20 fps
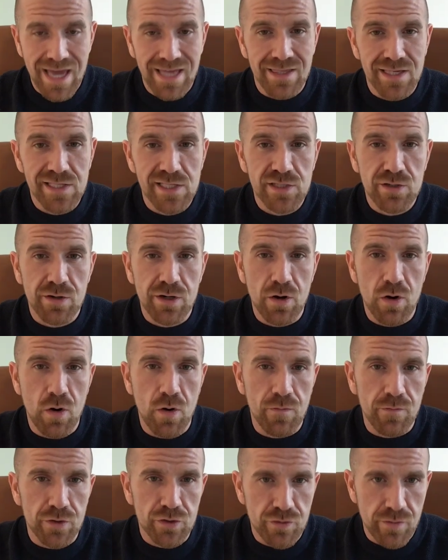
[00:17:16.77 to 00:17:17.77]
This is going to
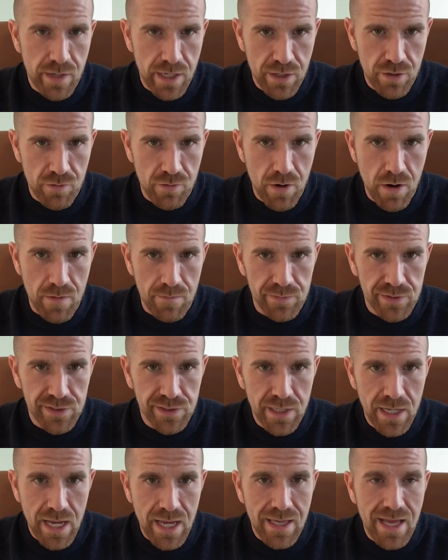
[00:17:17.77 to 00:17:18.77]
overtrain your arms.